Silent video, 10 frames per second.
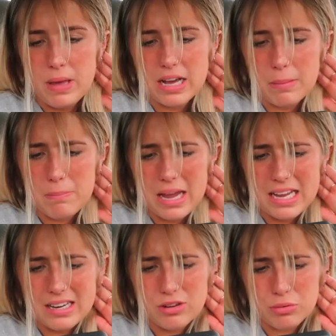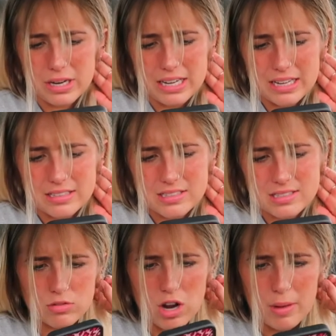Pick a main ingredient.
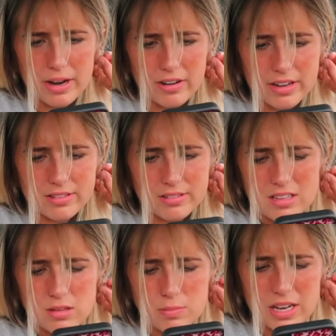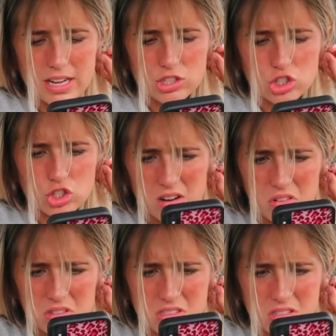Strawberries. Spinach. Are those